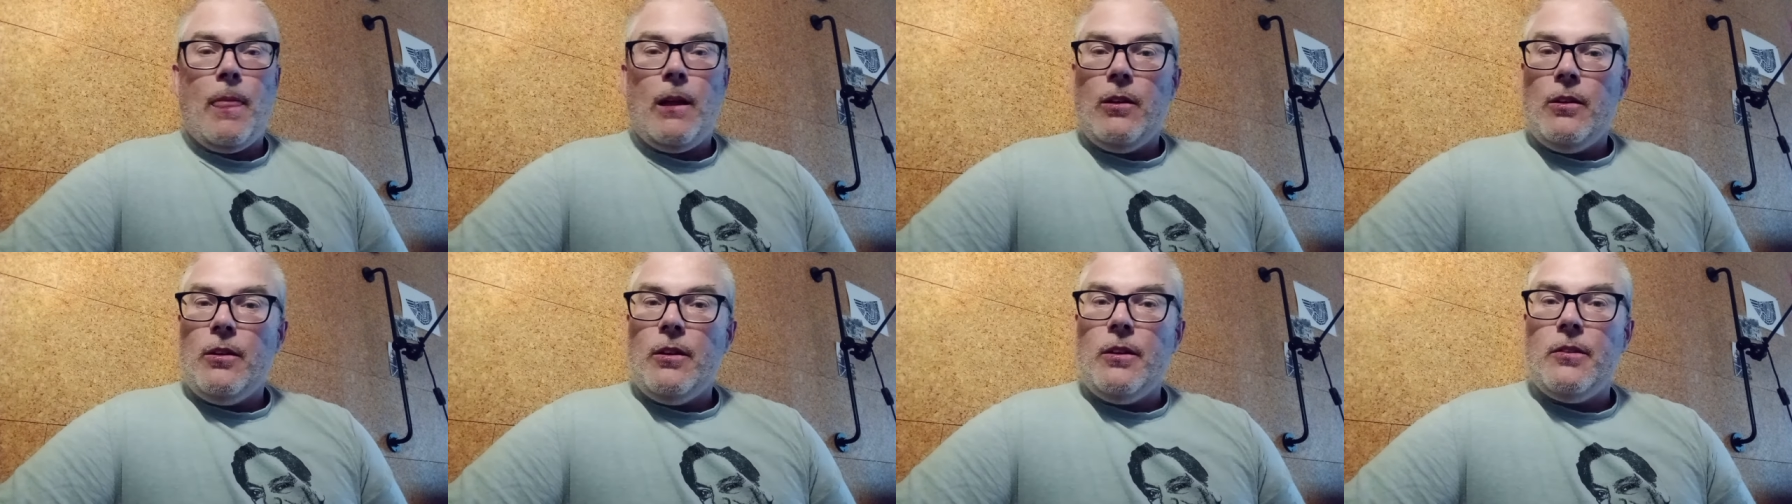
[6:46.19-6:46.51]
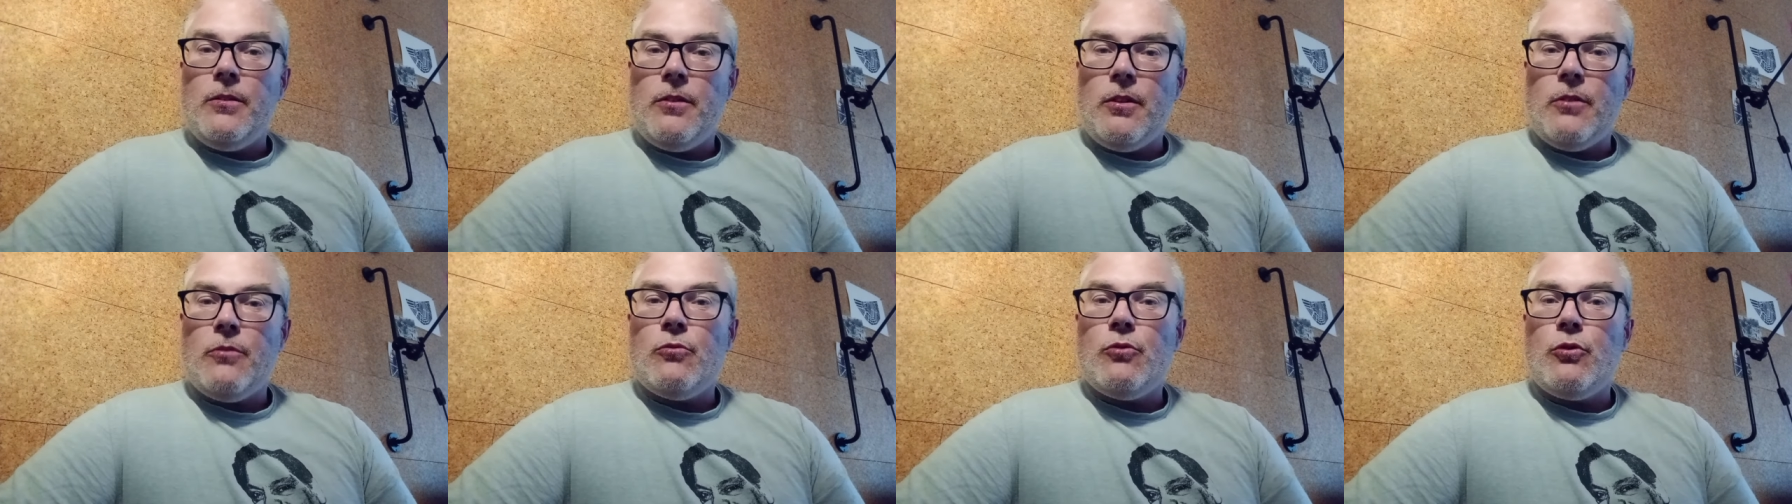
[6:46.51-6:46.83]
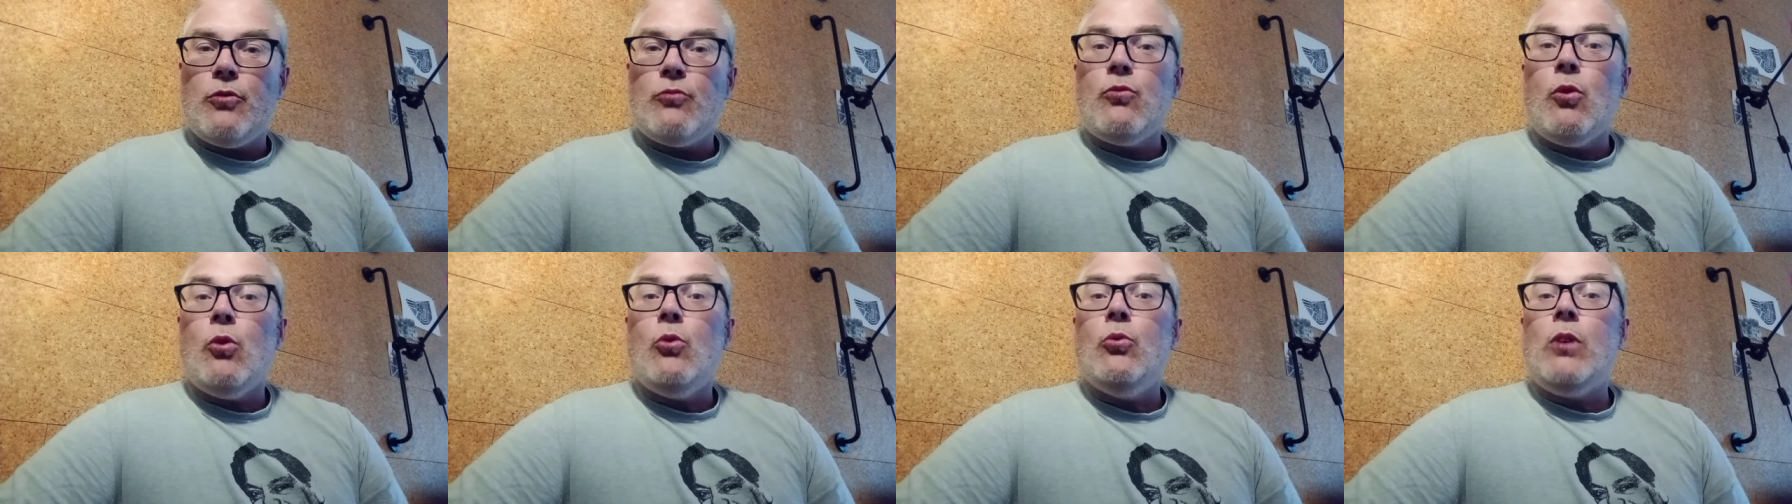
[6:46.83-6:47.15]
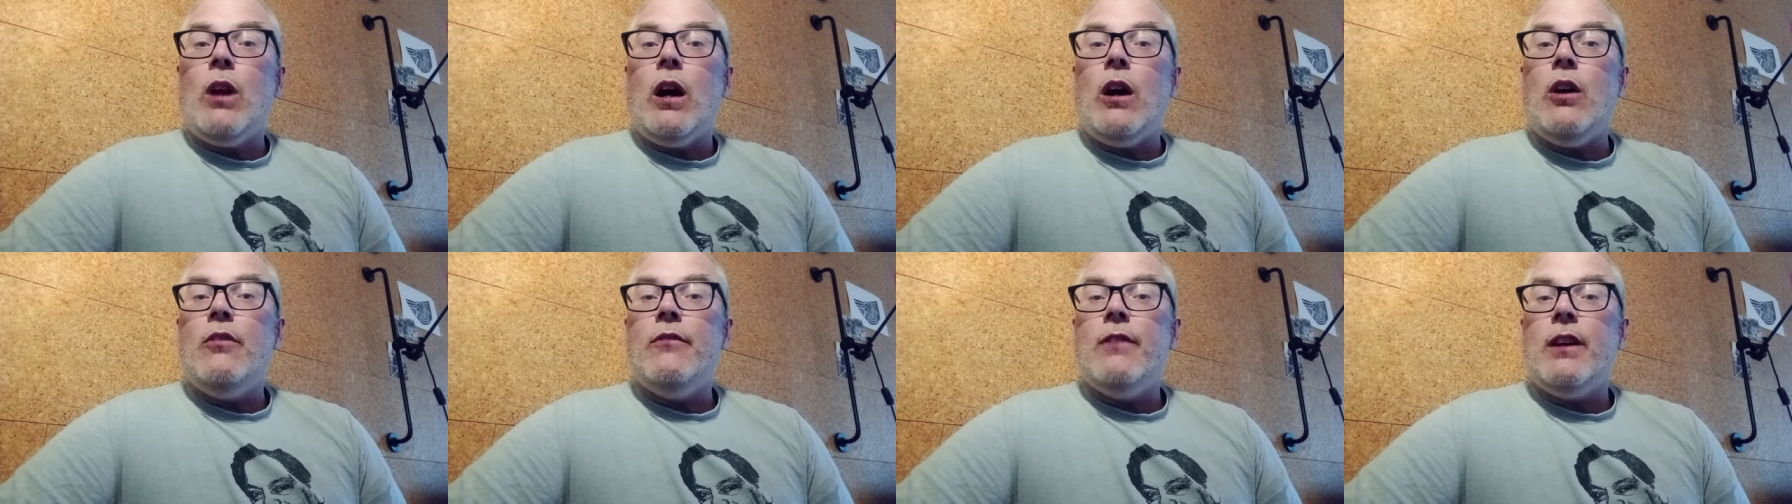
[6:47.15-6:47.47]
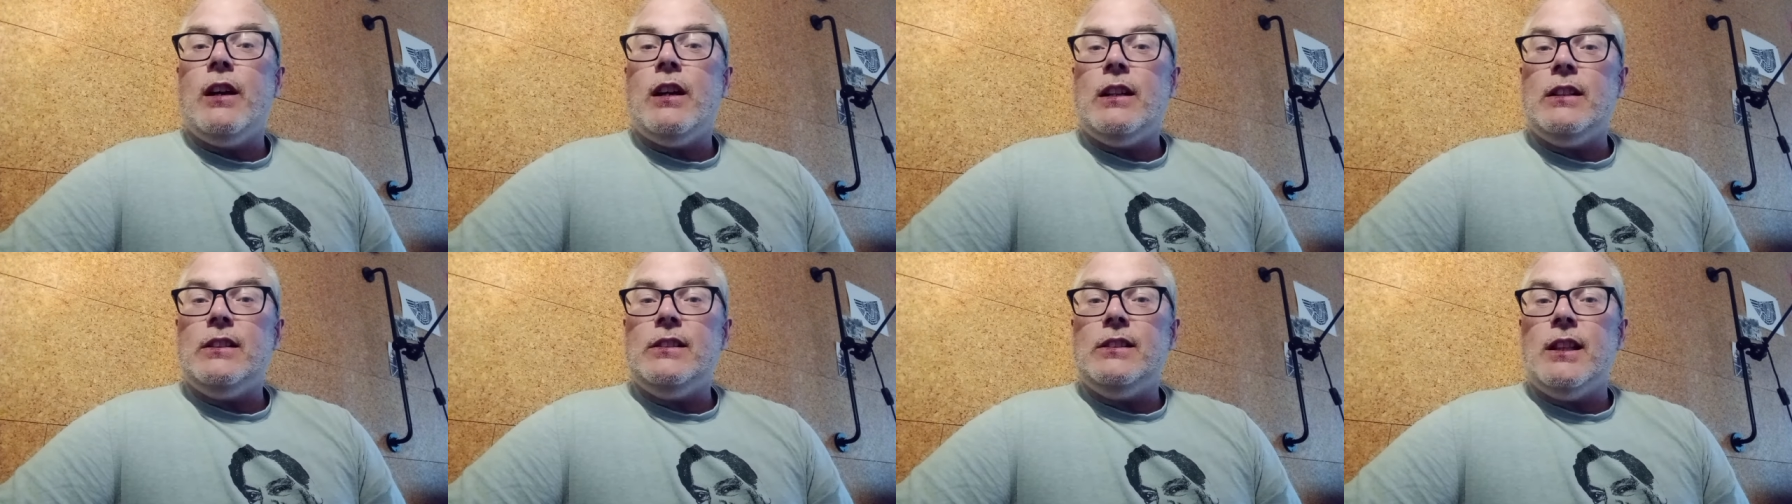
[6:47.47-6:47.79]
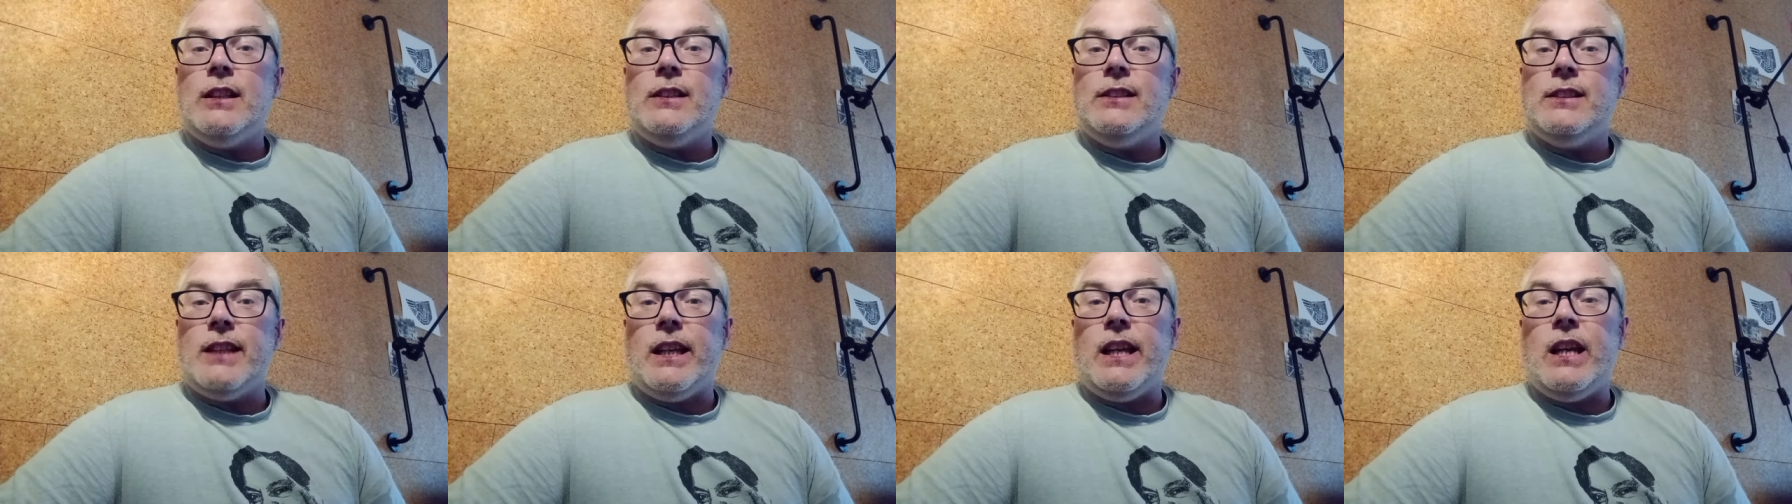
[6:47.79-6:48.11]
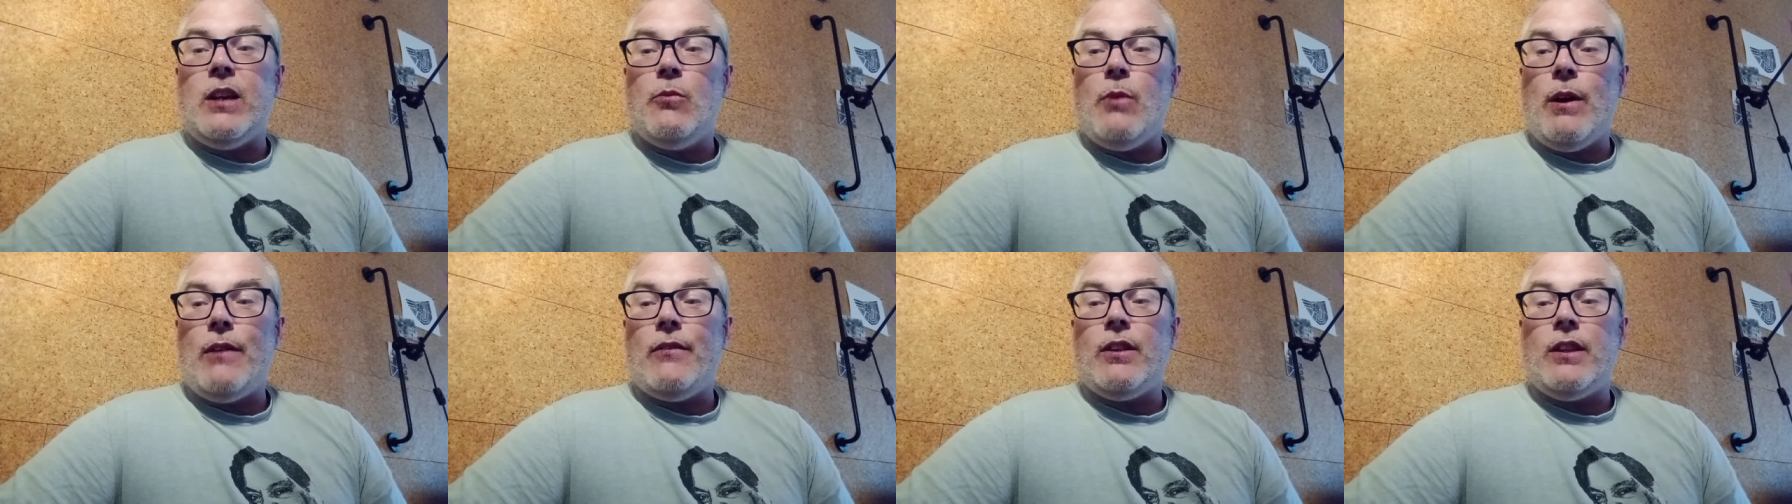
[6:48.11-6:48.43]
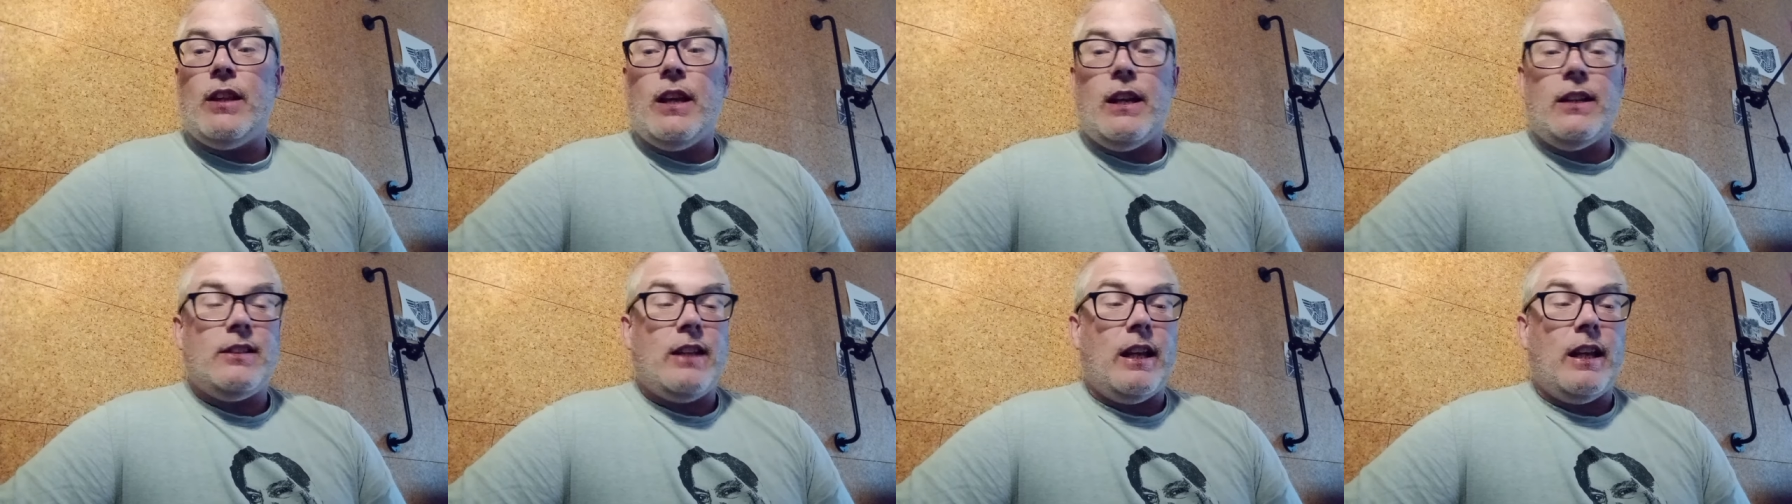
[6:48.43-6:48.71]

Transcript: uh, the, the rule over and, and seeing whether there's